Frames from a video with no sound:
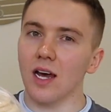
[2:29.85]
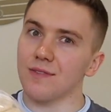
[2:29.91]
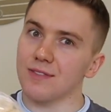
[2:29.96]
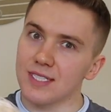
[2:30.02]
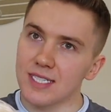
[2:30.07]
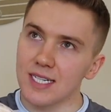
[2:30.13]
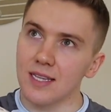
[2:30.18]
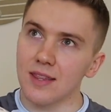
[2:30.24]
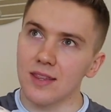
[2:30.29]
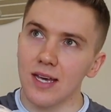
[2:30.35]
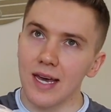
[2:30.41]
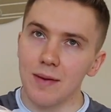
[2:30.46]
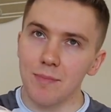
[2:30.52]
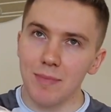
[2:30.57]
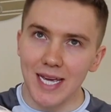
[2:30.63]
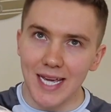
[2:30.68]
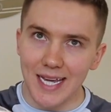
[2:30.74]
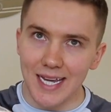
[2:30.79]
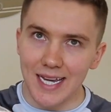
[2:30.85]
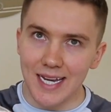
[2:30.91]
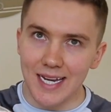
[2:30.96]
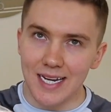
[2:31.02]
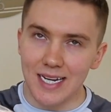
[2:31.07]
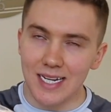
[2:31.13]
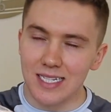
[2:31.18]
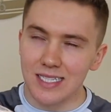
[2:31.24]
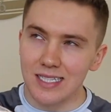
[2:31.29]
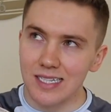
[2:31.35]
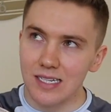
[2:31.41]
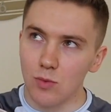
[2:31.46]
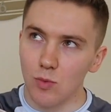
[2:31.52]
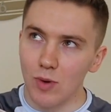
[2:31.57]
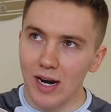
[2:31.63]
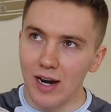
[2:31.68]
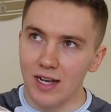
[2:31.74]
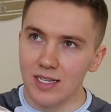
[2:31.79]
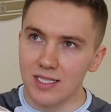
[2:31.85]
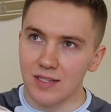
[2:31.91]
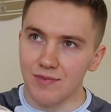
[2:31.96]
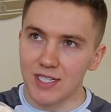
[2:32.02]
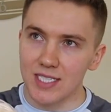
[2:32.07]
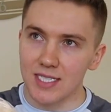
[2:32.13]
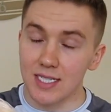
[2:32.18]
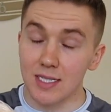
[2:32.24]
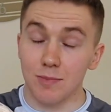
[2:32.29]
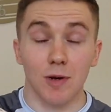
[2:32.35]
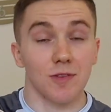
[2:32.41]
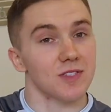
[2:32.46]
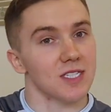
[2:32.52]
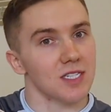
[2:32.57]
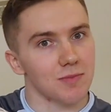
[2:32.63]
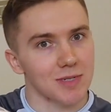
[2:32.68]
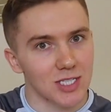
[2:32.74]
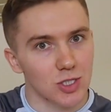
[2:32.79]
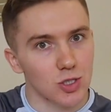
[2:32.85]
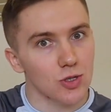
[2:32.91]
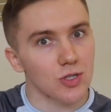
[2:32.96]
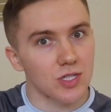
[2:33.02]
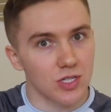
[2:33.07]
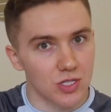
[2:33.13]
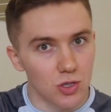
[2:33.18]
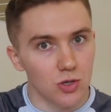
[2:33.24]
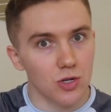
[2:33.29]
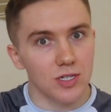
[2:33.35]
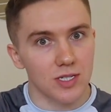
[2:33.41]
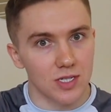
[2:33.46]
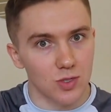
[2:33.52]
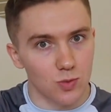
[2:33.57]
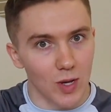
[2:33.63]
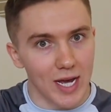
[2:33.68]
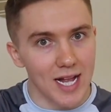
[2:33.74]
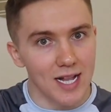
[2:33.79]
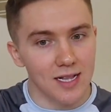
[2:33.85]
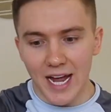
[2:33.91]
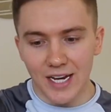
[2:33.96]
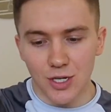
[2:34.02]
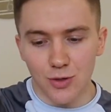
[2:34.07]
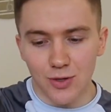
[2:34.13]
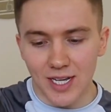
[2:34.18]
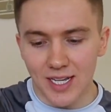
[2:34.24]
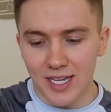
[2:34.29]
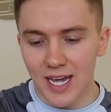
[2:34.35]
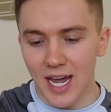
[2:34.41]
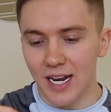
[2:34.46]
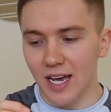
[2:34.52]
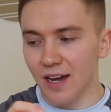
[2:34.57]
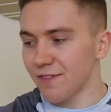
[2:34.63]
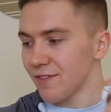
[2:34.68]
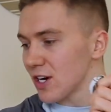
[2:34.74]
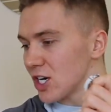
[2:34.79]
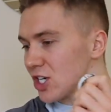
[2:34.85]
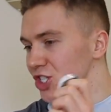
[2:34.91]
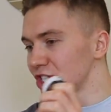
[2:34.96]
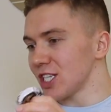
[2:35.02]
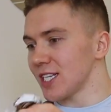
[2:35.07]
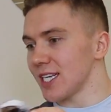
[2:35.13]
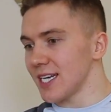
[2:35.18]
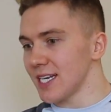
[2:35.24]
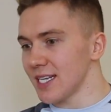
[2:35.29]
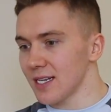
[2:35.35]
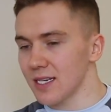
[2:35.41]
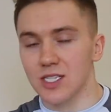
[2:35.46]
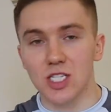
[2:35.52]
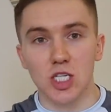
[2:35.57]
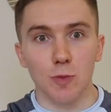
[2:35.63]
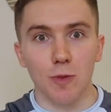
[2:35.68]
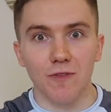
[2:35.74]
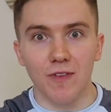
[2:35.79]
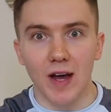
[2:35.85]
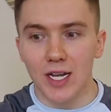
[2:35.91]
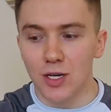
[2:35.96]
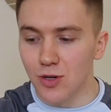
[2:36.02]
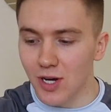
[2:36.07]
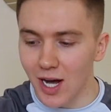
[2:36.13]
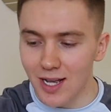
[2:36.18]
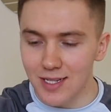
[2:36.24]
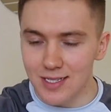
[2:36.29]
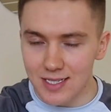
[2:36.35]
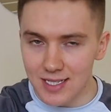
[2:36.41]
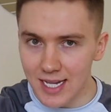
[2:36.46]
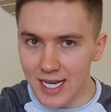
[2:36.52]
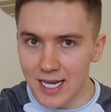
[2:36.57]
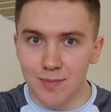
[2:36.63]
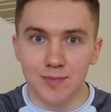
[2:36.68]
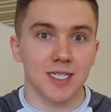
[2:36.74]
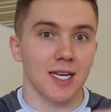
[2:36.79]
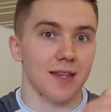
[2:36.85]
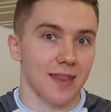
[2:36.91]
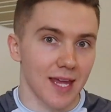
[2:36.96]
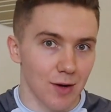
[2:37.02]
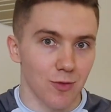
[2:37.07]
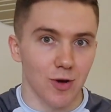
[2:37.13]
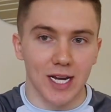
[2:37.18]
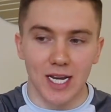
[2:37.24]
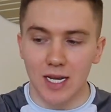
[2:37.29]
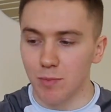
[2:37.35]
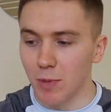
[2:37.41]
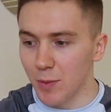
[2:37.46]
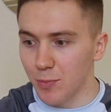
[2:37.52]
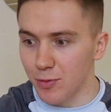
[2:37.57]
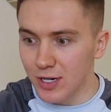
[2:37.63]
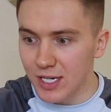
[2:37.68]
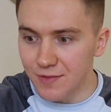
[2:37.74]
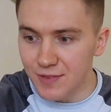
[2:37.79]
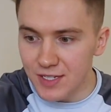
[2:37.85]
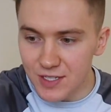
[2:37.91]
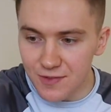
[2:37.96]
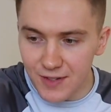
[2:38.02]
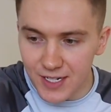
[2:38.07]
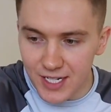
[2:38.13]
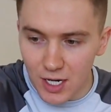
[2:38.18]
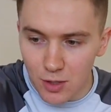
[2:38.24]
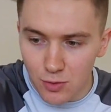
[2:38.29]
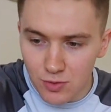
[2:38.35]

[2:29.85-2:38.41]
I've seen them in, where else have I seen them? I've seen them in Dunn stores as well. And you can get a version in Super Value called Slims. They were in my previous video.